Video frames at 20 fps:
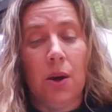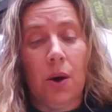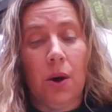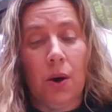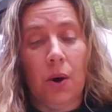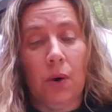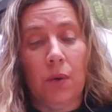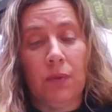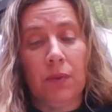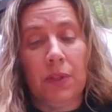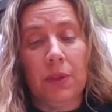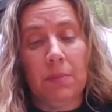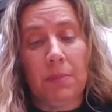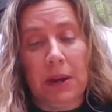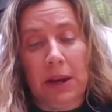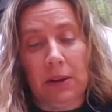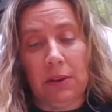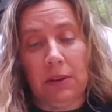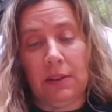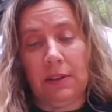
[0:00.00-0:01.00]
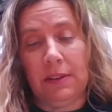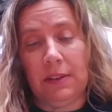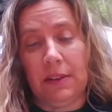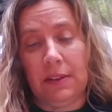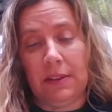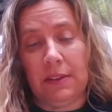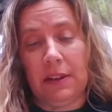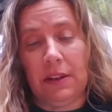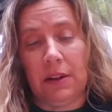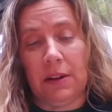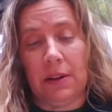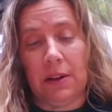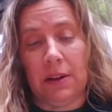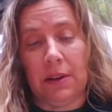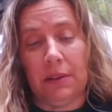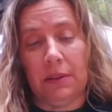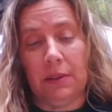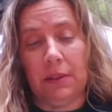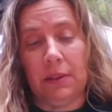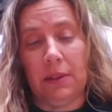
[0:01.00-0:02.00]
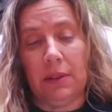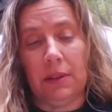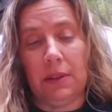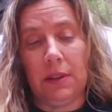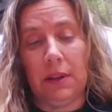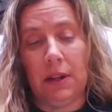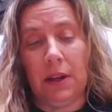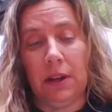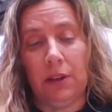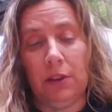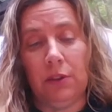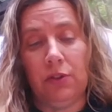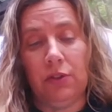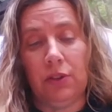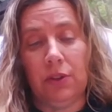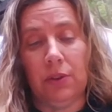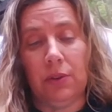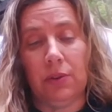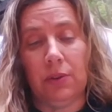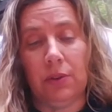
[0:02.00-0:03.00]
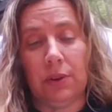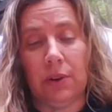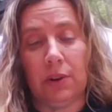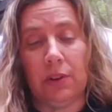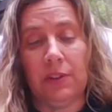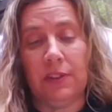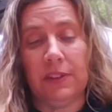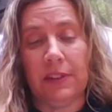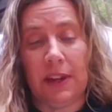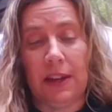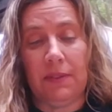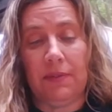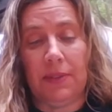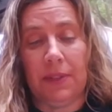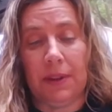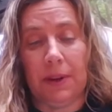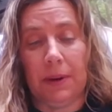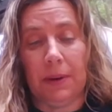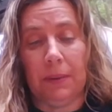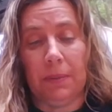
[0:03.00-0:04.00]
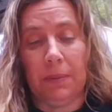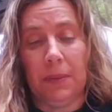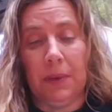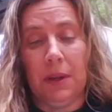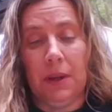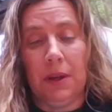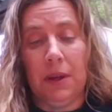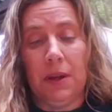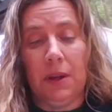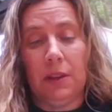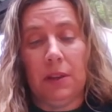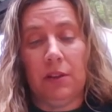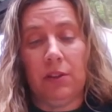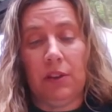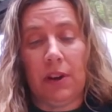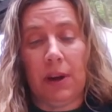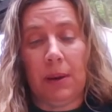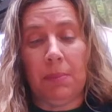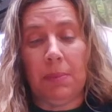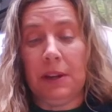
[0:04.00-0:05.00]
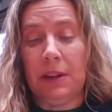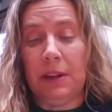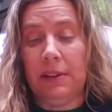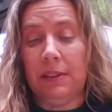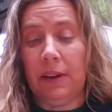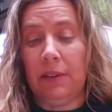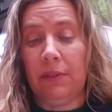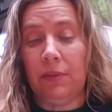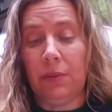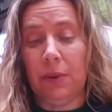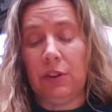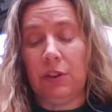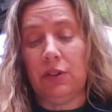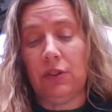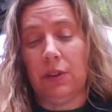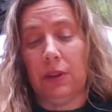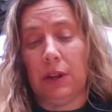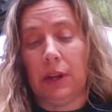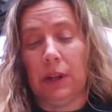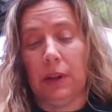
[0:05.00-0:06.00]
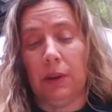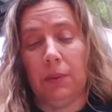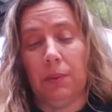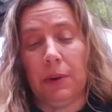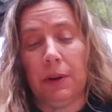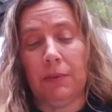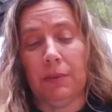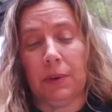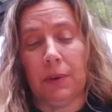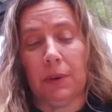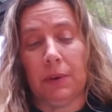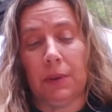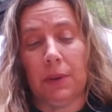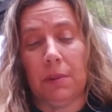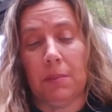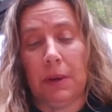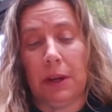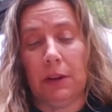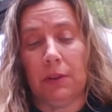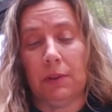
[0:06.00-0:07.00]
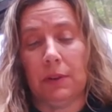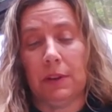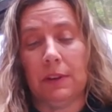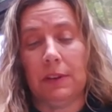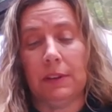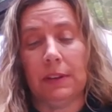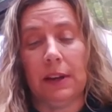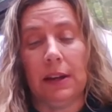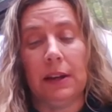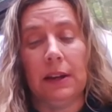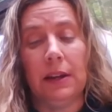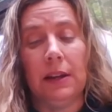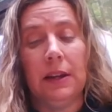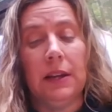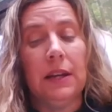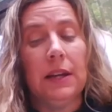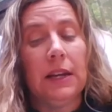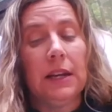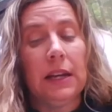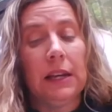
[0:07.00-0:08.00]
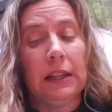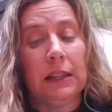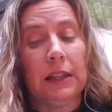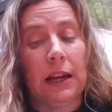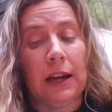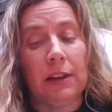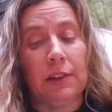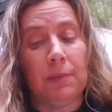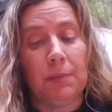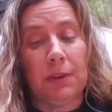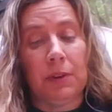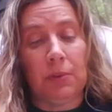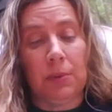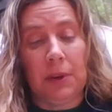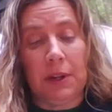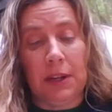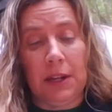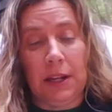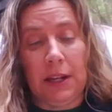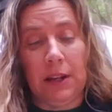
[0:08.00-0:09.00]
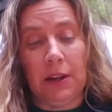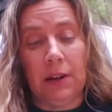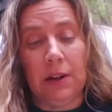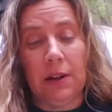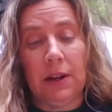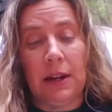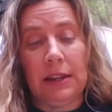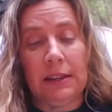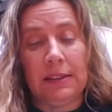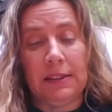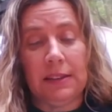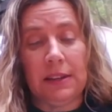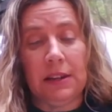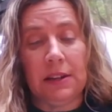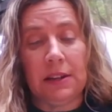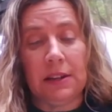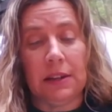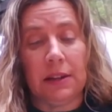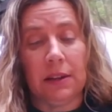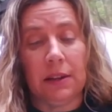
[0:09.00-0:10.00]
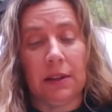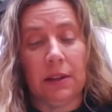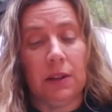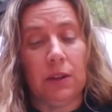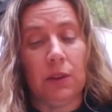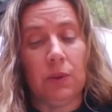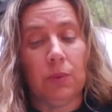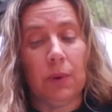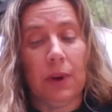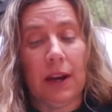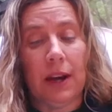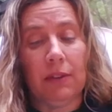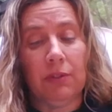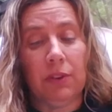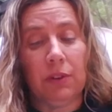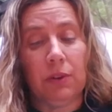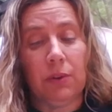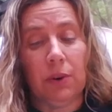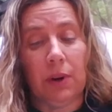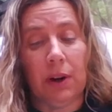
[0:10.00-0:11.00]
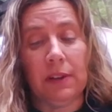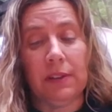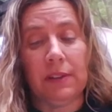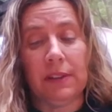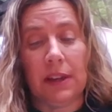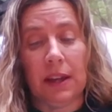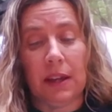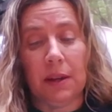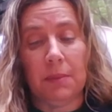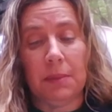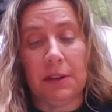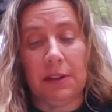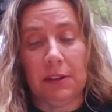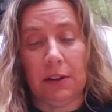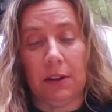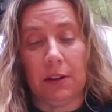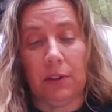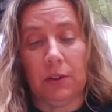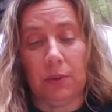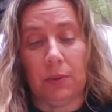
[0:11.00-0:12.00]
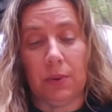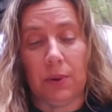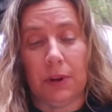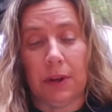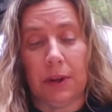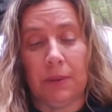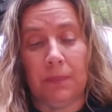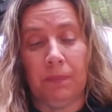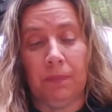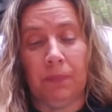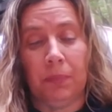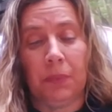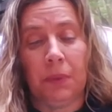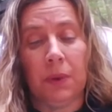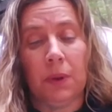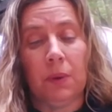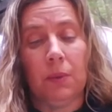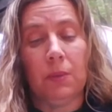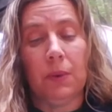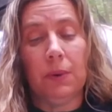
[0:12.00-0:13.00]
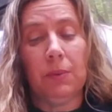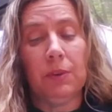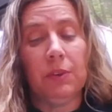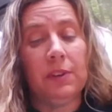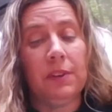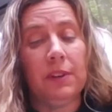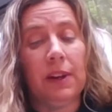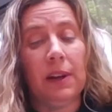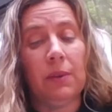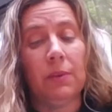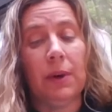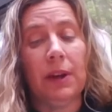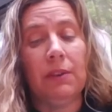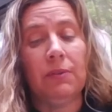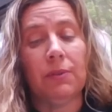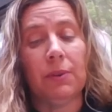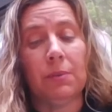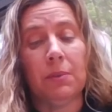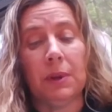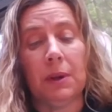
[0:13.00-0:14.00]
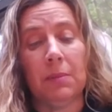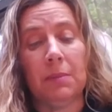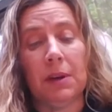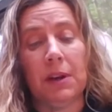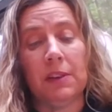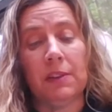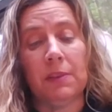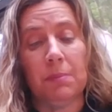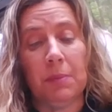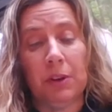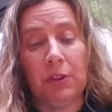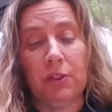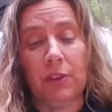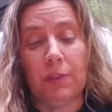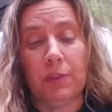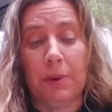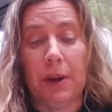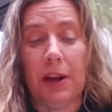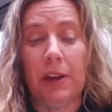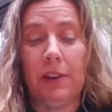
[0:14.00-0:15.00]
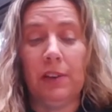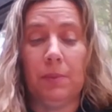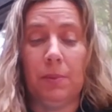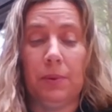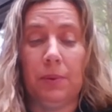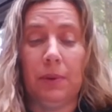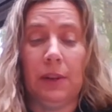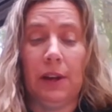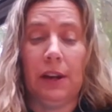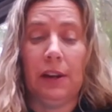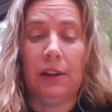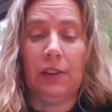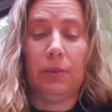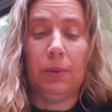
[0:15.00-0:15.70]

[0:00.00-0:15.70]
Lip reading: "Over the mountains to Xi'an. The other children are safe there. The Japanese have reached the Yellow River," the Mandarin said. "It lies between here and Xi'an. You will have to cross enemy territory. We will stay away from them as much as possible, Gladys